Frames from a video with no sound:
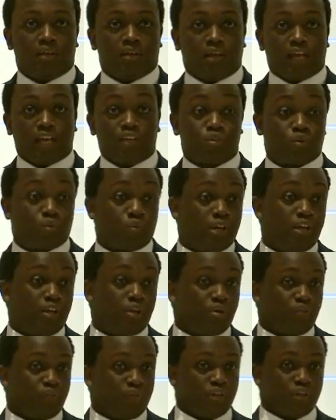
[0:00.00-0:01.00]
screening
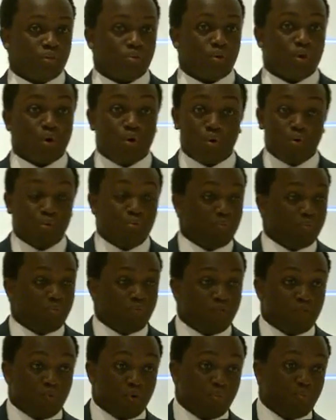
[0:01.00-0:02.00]
of you. They do a whole
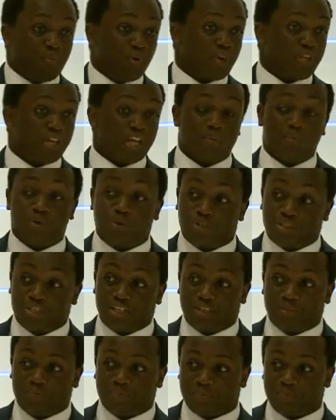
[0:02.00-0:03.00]
full-body MOT.
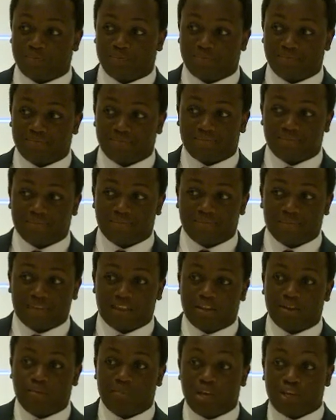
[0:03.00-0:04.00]
And
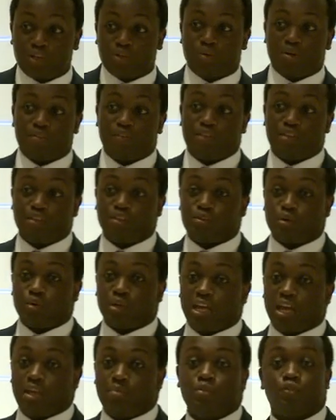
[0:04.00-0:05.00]
then they make sure everything is
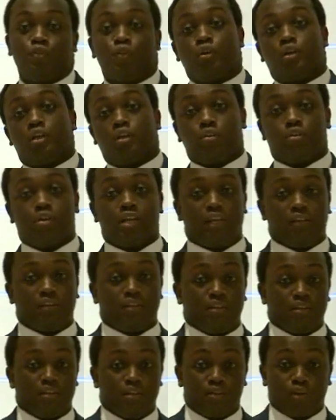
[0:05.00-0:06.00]
okay before you can donate.
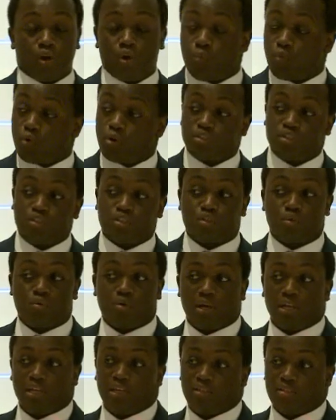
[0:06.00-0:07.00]
The whole process is
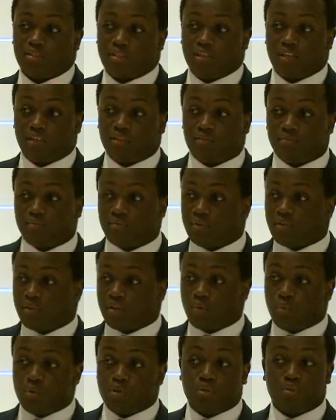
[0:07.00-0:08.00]
quite easy. They're
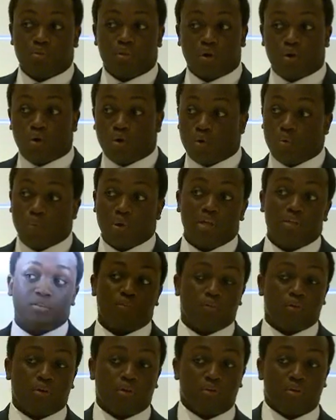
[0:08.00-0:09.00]
with you the whole way
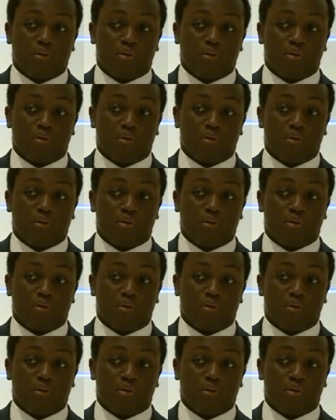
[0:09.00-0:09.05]
through.